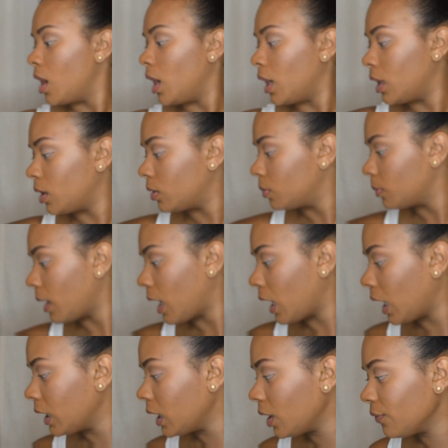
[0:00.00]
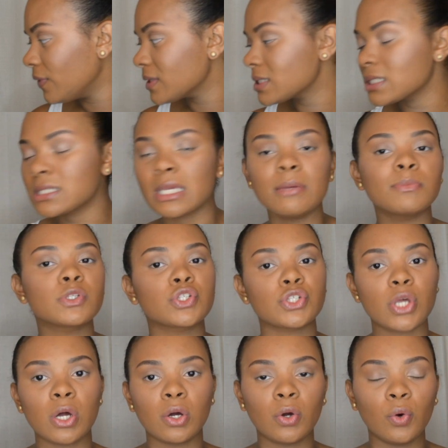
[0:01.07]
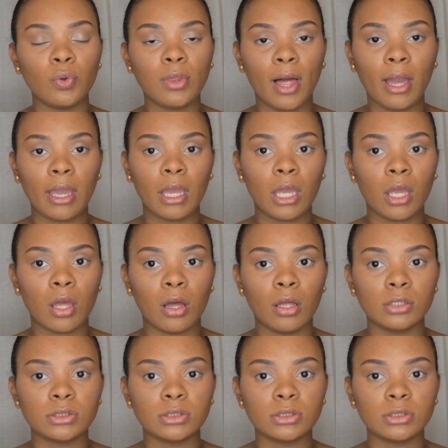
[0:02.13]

Um, I know this seems so, like,